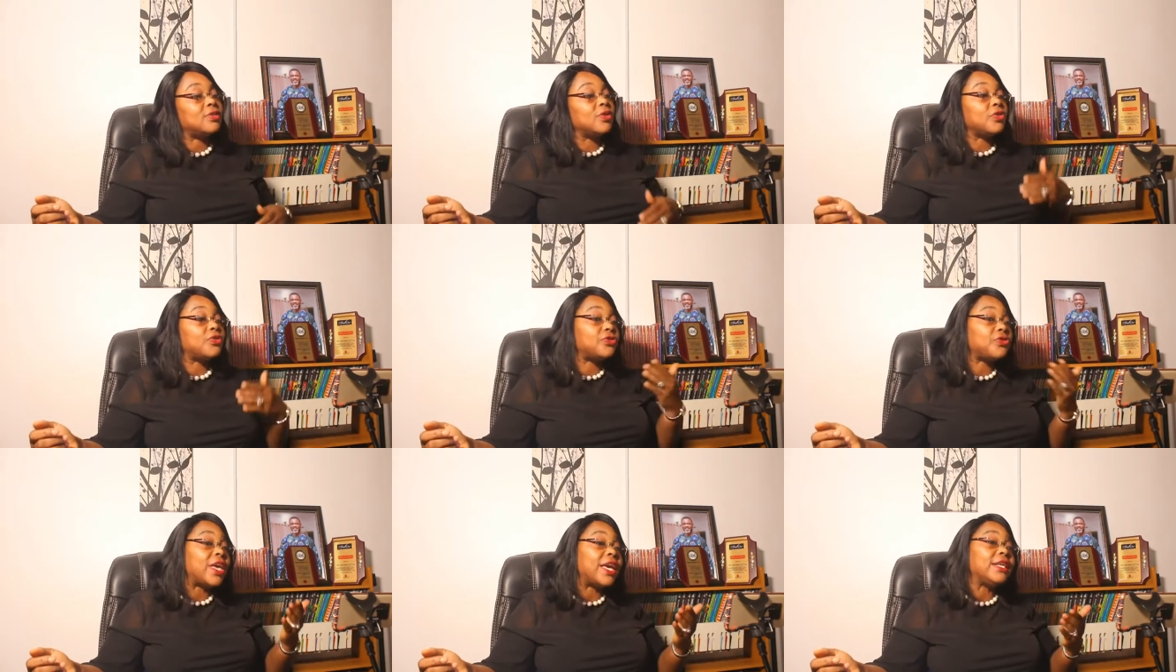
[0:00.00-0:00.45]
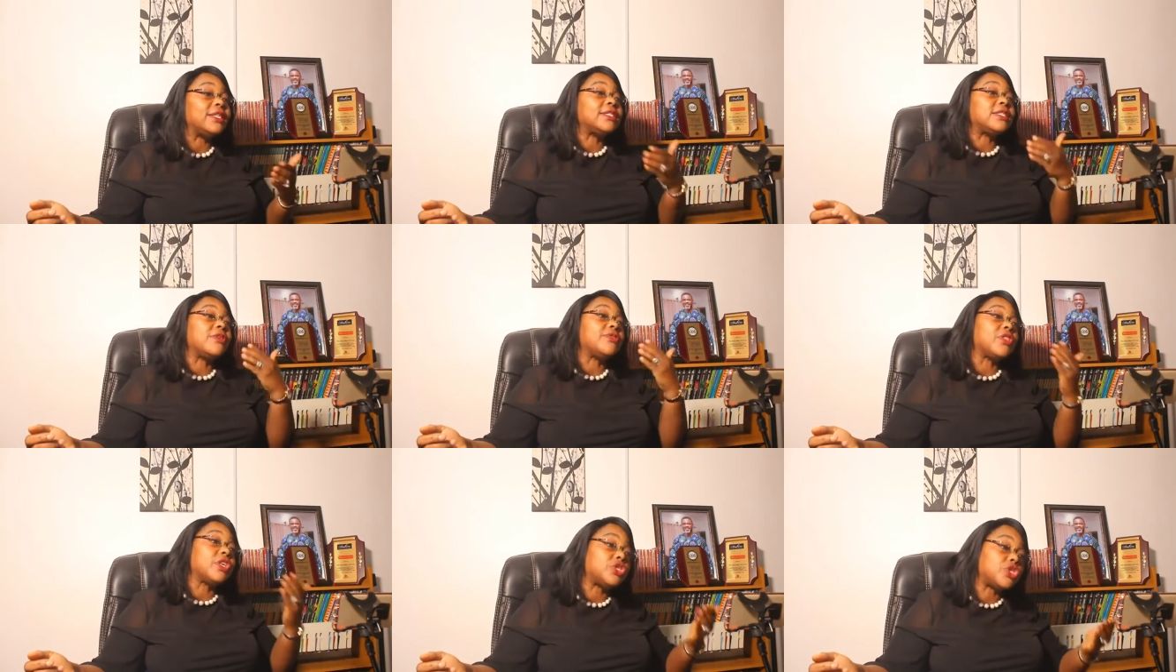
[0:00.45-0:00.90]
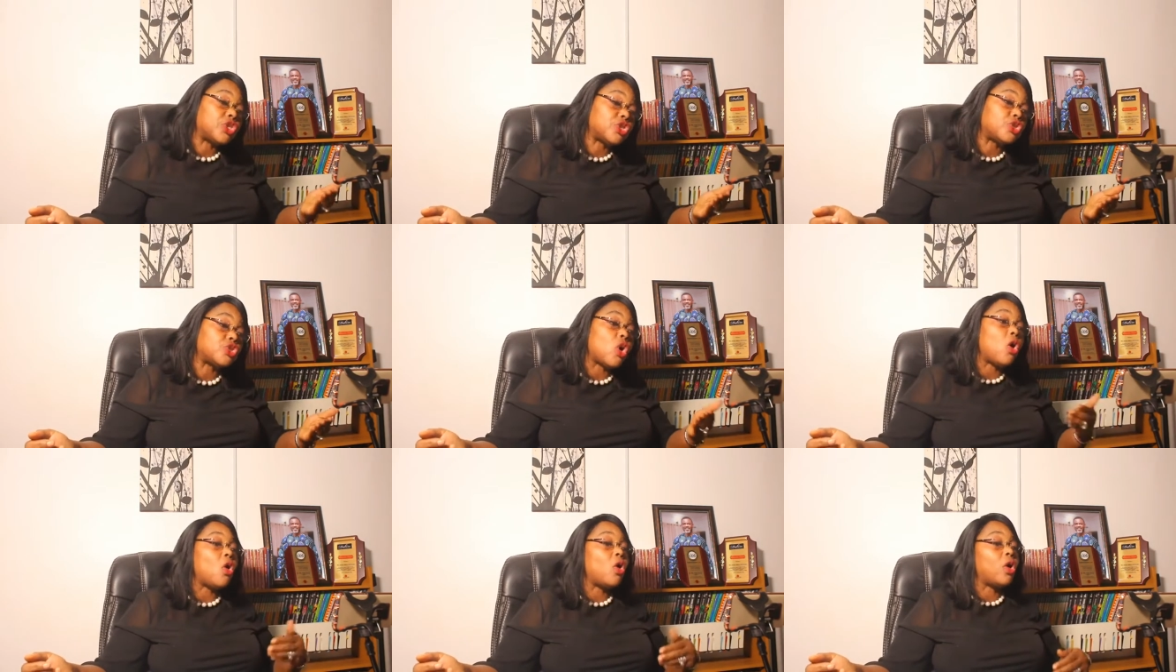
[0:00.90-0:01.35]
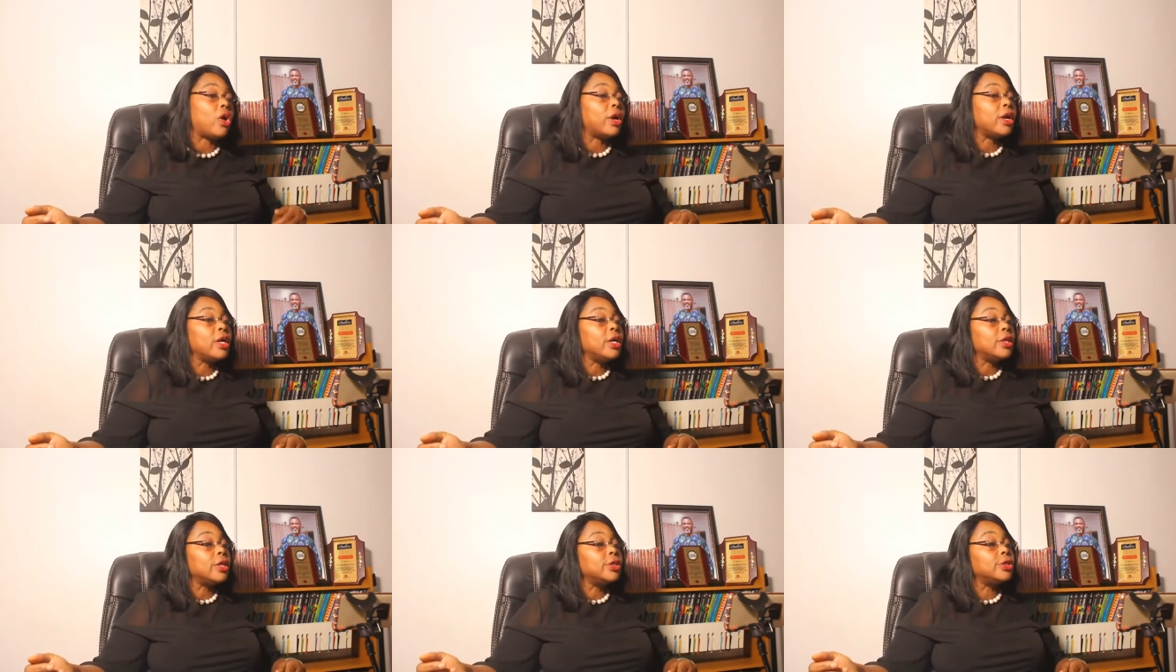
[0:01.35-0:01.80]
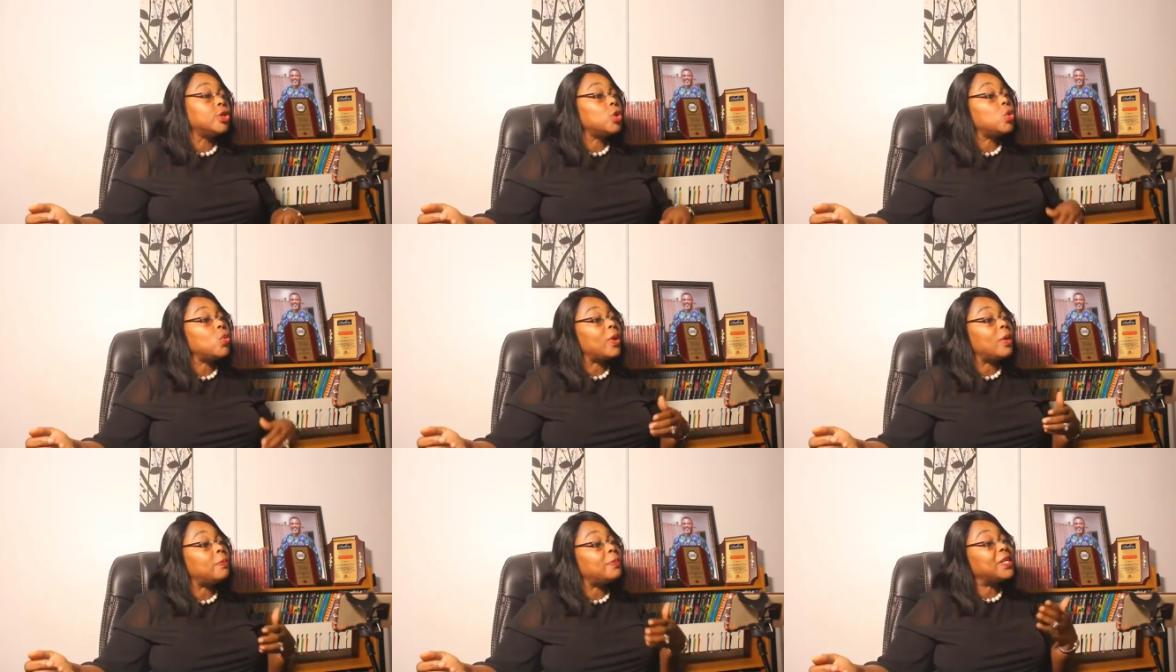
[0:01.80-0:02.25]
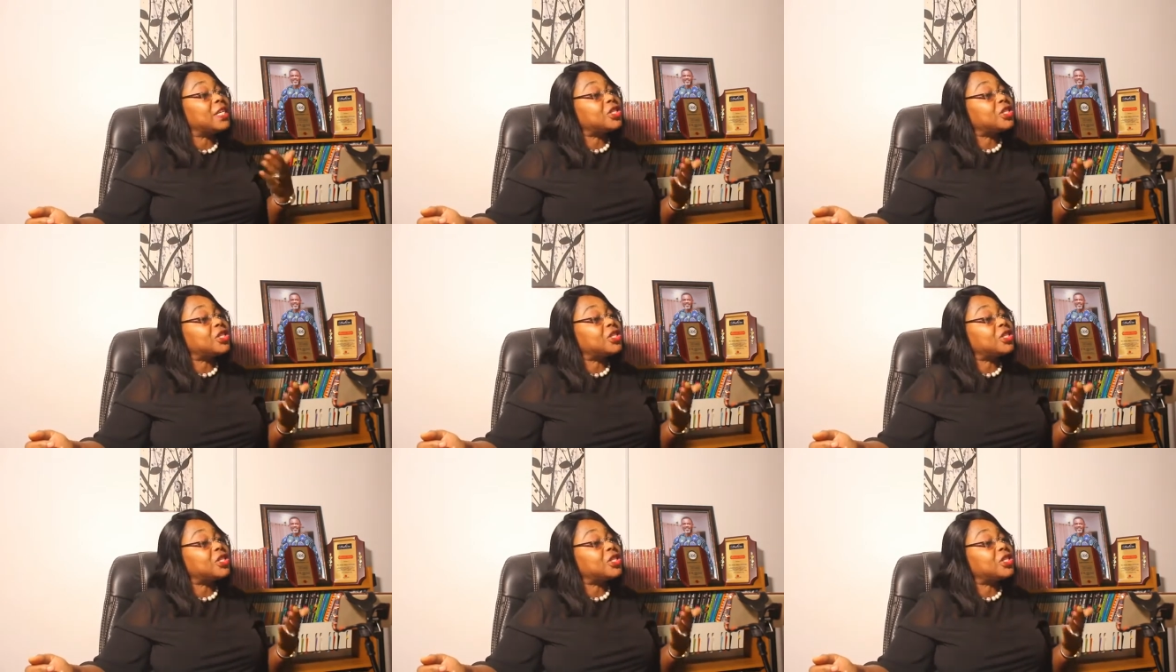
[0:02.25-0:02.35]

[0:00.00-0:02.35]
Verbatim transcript: the things in the store. You will